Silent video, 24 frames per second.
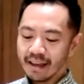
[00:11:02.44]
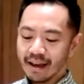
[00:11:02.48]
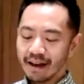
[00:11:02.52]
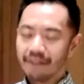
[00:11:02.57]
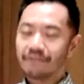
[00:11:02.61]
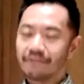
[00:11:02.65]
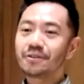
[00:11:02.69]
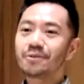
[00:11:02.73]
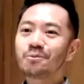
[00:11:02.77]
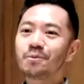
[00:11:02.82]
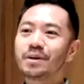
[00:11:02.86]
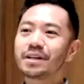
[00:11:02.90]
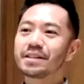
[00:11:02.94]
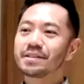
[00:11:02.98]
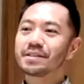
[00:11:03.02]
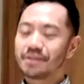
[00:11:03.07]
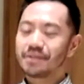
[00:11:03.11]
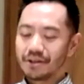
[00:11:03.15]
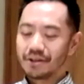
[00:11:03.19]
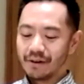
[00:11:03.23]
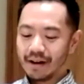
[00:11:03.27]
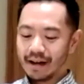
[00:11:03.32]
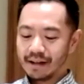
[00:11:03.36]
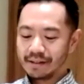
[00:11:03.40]
A few weeks
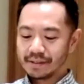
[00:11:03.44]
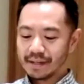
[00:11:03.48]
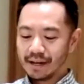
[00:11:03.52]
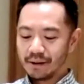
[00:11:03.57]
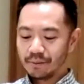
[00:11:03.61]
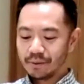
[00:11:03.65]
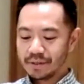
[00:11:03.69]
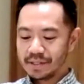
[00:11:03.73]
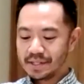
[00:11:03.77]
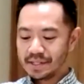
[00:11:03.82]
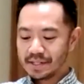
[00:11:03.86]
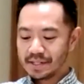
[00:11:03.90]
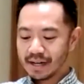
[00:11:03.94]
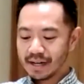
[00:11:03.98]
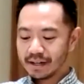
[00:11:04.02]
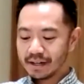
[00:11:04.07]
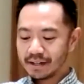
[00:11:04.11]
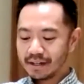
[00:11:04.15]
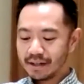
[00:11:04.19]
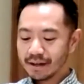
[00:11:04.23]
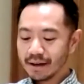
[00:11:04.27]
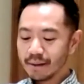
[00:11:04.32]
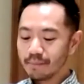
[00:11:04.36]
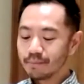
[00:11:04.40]
ago, as I was
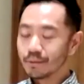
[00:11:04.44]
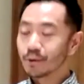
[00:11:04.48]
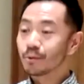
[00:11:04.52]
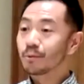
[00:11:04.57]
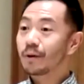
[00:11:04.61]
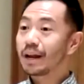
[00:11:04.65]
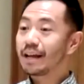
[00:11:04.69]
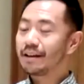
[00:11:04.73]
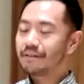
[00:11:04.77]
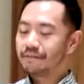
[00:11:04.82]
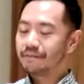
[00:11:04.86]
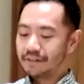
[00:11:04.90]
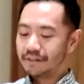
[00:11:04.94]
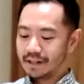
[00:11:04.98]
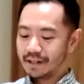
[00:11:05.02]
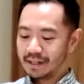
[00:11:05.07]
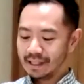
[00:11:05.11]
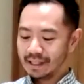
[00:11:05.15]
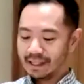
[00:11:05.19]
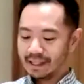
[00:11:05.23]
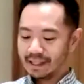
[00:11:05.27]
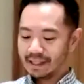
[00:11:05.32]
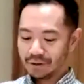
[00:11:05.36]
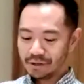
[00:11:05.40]
studying
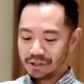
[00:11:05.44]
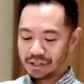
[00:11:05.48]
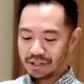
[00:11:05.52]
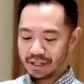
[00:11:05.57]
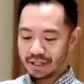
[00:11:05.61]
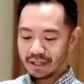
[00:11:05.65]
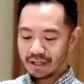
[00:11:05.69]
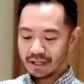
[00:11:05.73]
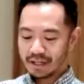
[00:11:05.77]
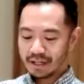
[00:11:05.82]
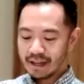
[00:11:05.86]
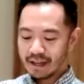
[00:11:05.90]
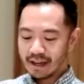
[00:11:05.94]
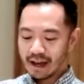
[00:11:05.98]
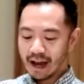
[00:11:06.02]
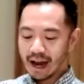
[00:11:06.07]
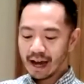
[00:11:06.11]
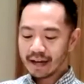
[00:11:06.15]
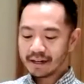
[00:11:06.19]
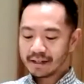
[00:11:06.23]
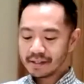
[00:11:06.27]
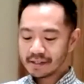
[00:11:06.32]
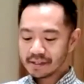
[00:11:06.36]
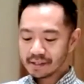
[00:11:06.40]
Moravian liturgy,
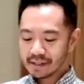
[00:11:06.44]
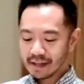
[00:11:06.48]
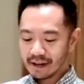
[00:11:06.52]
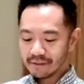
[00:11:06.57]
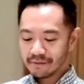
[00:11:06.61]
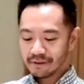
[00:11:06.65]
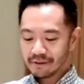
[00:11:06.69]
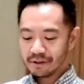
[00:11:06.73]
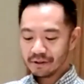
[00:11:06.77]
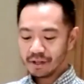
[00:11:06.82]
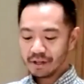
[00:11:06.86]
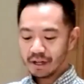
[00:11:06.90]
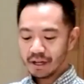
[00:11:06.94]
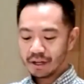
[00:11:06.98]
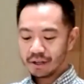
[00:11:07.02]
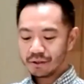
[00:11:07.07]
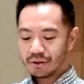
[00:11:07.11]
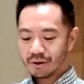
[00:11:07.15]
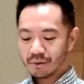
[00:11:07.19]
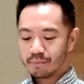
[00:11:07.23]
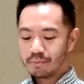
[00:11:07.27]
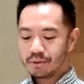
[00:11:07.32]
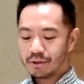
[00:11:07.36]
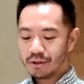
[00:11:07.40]
I discovered
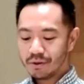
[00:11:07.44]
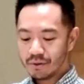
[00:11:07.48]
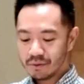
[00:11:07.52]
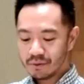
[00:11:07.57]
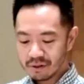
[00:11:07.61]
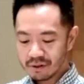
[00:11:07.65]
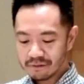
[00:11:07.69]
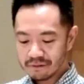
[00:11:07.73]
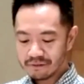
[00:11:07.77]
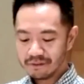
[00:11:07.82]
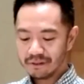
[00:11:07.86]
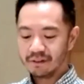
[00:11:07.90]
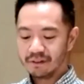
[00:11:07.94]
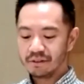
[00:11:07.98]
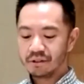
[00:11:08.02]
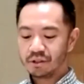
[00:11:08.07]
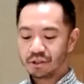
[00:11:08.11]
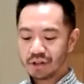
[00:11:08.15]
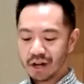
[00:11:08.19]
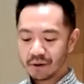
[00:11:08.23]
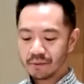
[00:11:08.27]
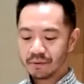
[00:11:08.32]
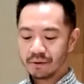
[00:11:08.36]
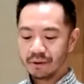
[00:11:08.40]
your beautiful
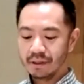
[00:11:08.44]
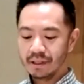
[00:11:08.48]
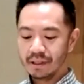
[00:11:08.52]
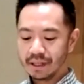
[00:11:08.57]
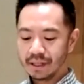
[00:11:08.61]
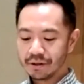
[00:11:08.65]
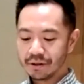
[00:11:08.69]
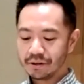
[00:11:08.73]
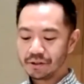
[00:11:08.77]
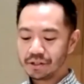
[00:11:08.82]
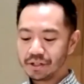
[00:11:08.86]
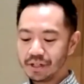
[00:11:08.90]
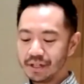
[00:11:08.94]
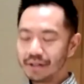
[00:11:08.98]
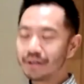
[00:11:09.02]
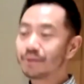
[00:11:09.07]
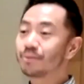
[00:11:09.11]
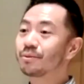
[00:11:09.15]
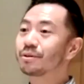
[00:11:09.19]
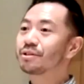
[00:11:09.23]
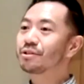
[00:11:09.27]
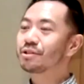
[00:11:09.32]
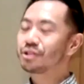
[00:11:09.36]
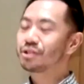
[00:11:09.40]
general liturgy
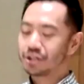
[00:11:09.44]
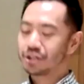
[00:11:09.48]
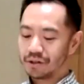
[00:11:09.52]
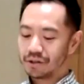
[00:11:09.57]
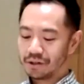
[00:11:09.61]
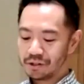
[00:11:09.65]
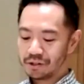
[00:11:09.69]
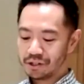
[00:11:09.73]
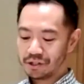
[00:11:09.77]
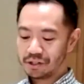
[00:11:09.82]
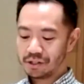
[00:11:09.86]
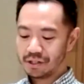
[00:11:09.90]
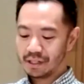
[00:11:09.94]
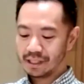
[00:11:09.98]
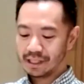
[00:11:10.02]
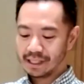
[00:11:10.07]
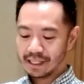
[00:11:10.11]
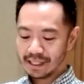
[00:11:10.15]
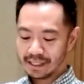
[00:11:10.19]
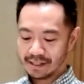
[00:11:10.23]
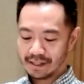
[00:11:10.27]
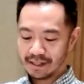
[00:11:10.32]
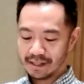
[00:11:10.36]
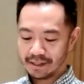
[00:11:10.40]
with church
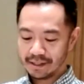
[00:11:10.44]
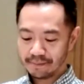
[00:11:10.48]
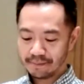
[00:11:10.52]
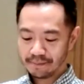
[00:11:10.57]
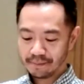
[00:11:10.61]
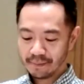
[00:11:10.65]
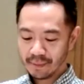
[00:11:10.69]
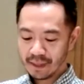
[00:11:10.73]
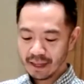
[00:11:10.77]
litany.